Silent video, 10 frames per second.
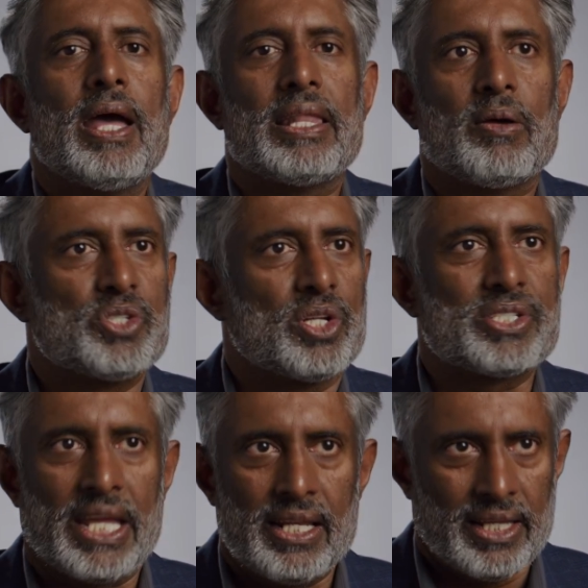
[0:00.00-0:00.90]
And that was not
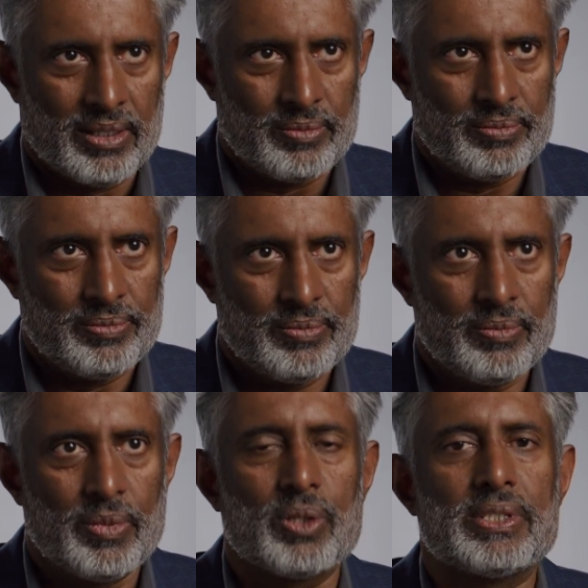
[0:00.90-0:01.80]
scaling,
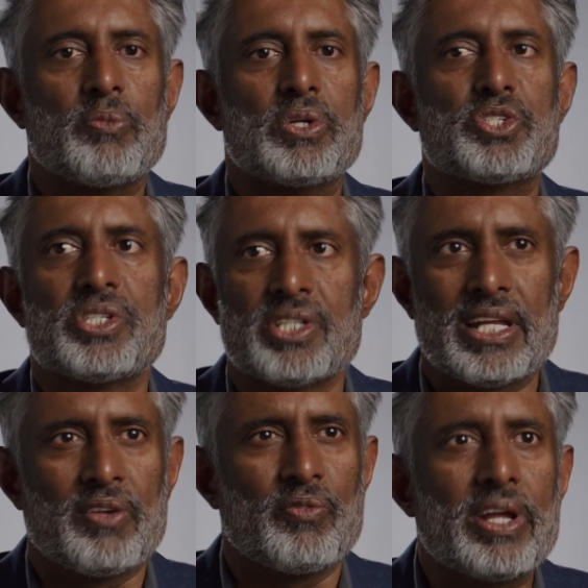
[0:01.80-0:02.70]
because adversaries are
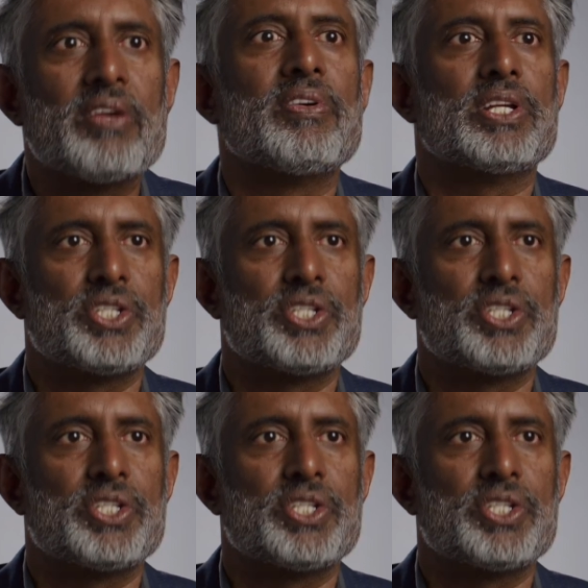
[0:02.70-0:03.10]
getting very, very